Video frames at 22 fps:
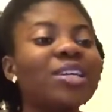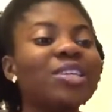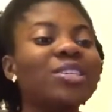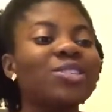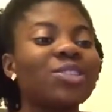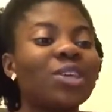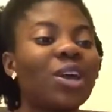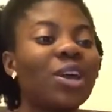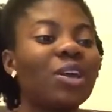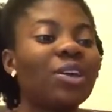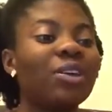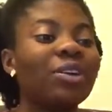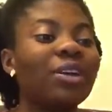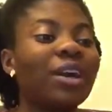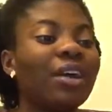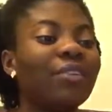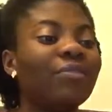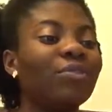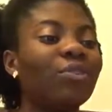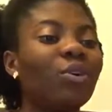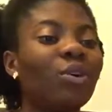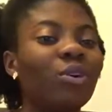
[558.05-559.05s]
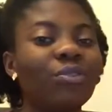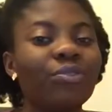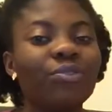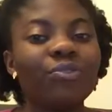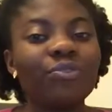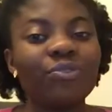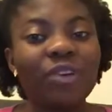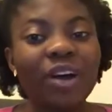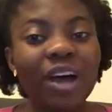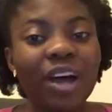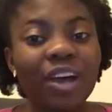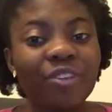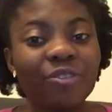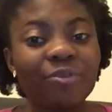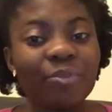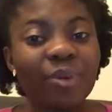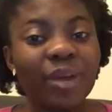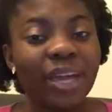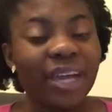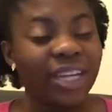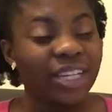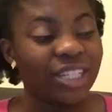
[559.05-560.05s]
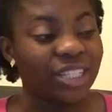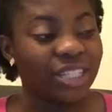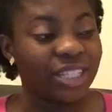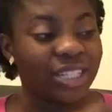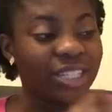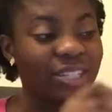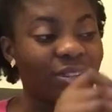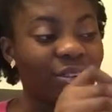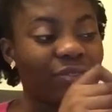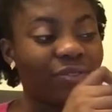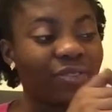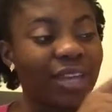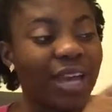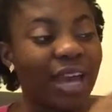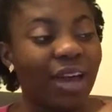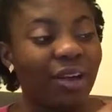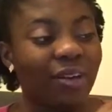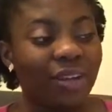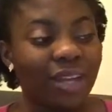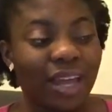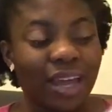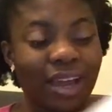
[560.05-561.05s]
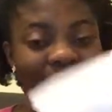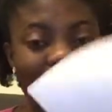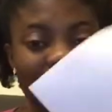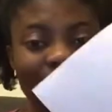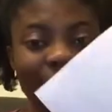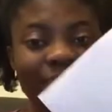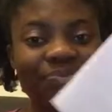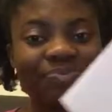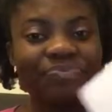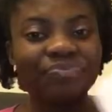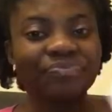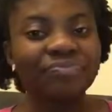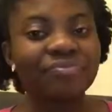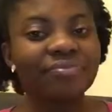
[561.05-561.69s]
So I've got 5 pages of the outline,